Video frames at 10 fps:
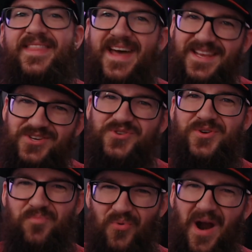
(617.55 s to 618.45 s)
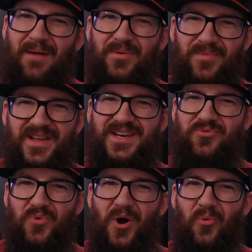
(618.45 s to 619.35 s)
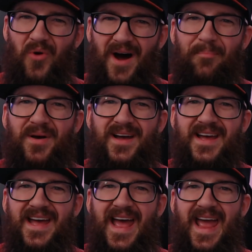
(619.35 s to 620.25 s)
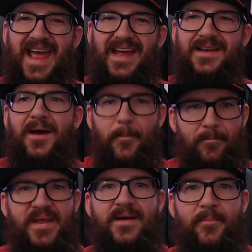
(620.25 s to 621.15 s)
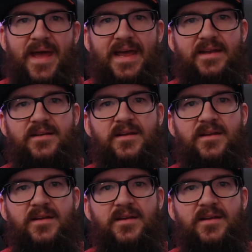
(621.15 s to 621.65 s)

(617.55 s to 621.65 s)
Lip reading: that you should probably grow up and be a man.